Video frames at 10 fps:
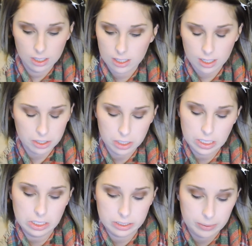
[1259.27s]
Got it a
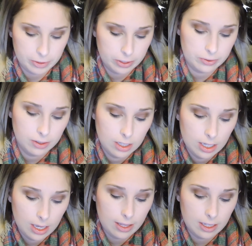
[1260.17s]
long time ago.
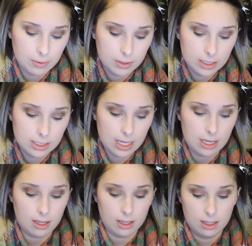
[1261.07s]
And I'm going to
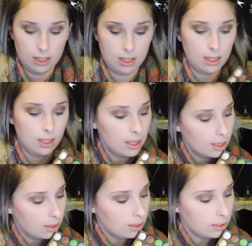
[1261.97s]
take
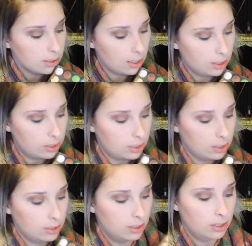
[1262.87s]
this color
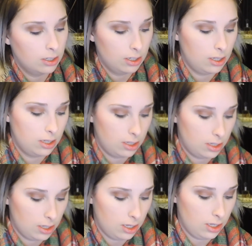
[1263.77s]

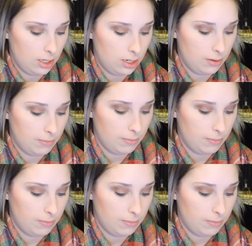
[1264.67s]
and